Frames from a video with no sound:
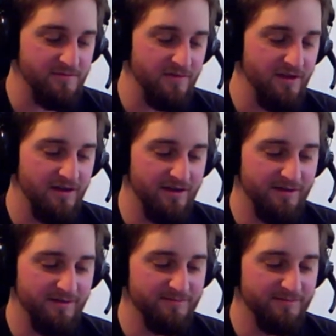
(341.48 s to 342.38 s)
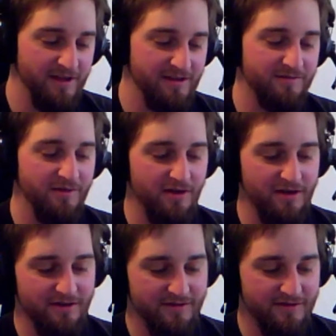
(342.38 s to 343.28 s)
As far
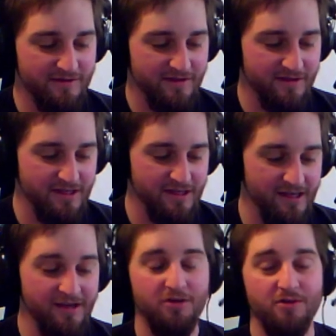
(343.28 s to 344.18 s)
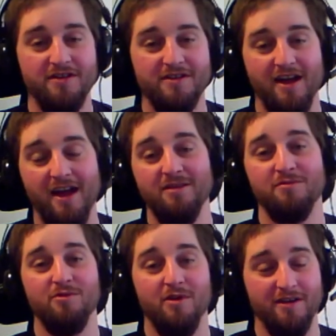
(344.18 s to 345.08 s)
as increased
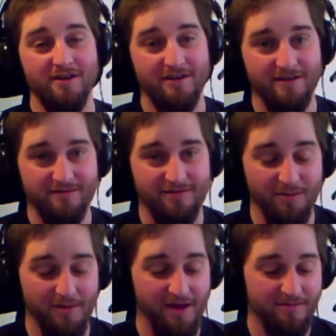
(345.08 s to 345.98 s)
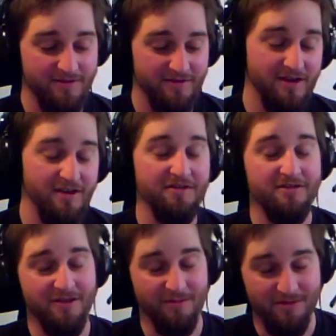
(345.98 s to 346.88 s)
item quantity from maps,
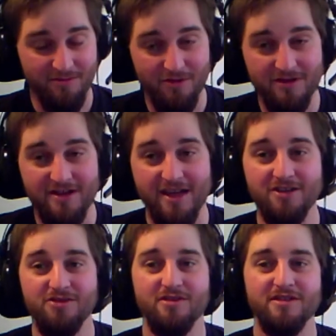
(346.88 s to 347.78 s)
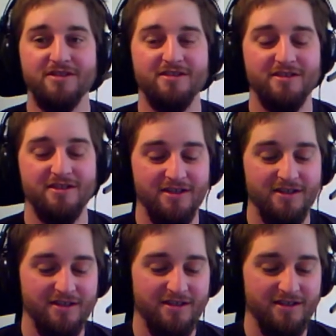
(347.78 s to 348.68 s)
some of the more dangerous
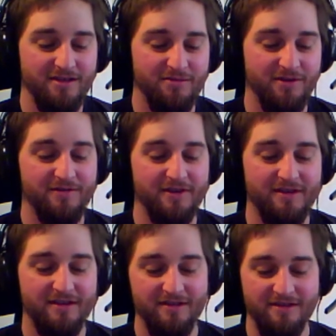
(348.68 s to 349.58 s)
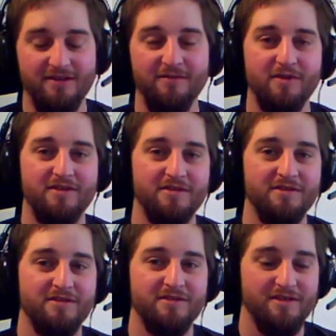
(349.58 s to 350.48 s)
prefixes and
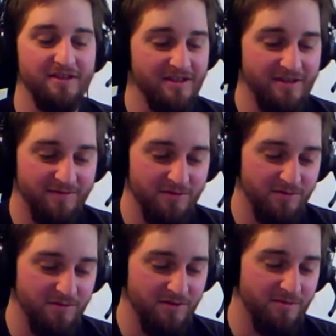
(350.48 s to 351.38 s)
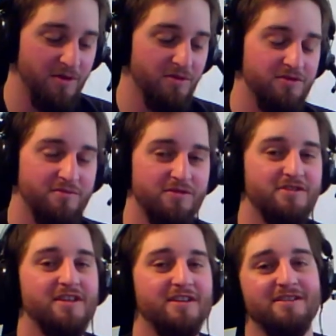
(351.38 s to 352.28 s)
suffixes give you the most
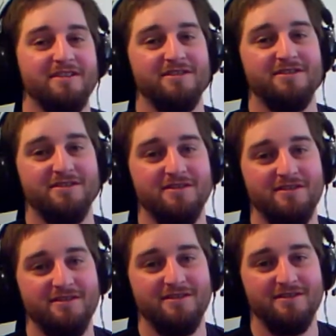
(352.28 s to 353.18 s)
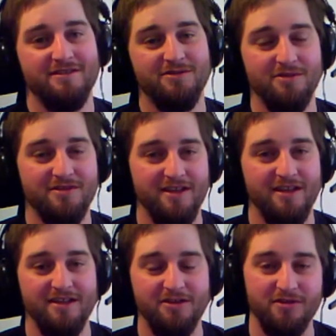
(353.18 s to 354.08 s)
percentage towards
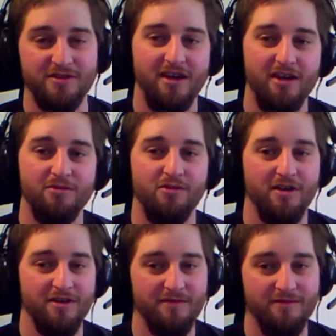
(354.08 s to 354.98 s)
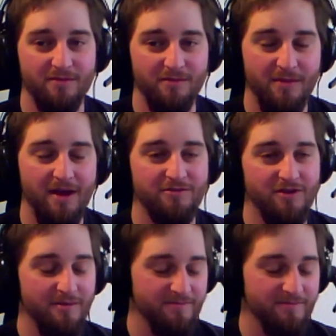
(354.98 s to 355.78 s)
that increased item quantity from a map drop.